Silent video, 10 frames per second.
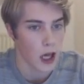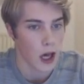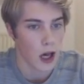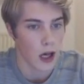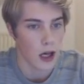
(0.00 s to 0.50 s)

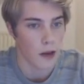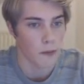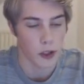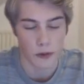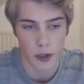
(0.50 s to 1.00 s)
Um,
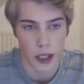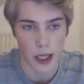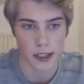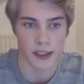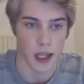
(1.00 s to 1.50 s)
with rook
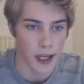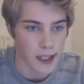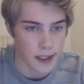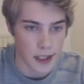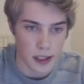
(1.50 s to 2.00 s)
against knight
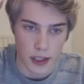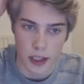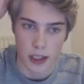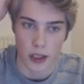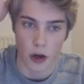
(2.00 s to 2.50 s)
is
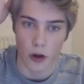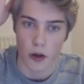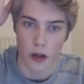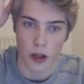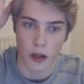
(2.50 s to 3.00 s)
actually
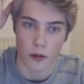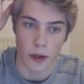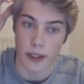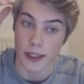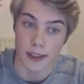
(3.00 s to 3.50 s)
uh,
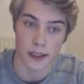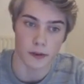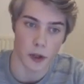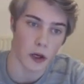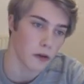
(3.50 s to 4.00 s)
quite easy as
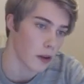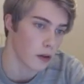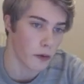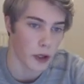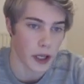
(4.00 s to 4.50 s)
well. Uh,
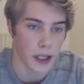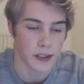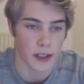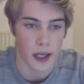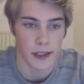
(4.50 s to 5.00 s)
rook against
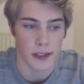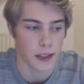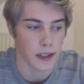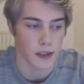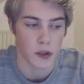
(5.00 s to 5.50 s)
knight
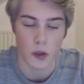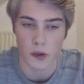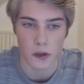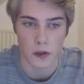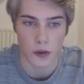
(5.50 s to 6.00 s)
is
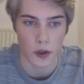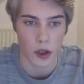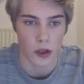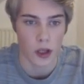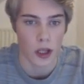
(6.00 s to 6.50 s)
also
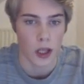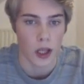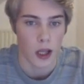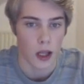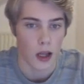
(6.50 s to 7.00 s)
draw.
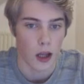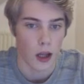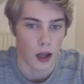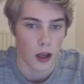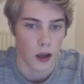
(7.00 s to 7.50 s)

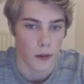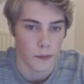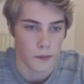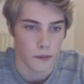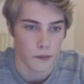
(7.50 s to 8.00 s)

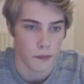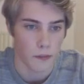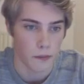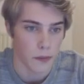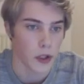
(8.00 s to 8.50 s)
Um,
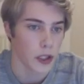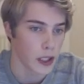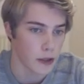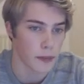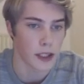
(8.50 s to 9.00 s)
you need
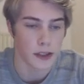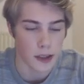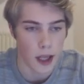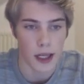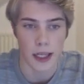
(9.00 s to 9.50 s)
to be
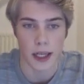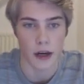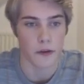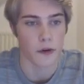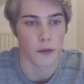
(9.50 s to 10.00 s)
slightly
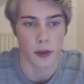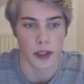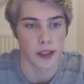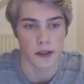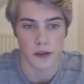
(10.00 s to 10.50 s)
careful, but
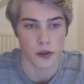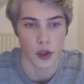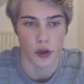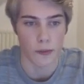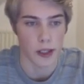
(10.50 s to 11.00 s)
it
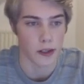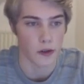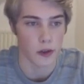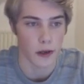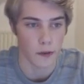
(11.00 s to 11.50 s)
shouldn't be
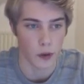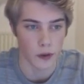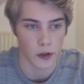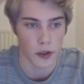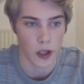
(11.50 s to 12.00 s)
too
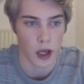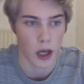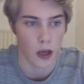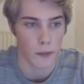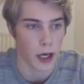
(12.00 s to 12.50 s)
difficult.
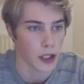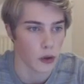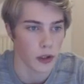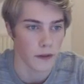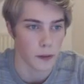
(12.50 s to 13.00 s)
Um, I
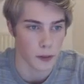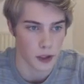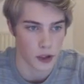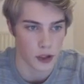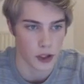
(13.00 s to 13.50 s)
don't have the
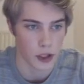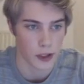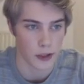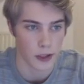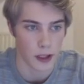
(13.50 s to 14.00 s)
position
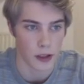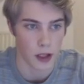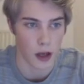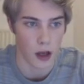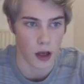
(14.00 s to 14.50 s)
set
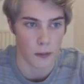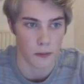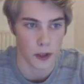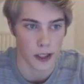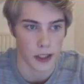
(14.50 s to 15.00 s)
up
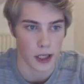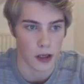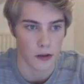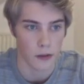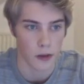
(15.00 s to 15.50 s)
right
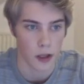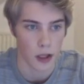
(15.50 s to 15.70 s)
now.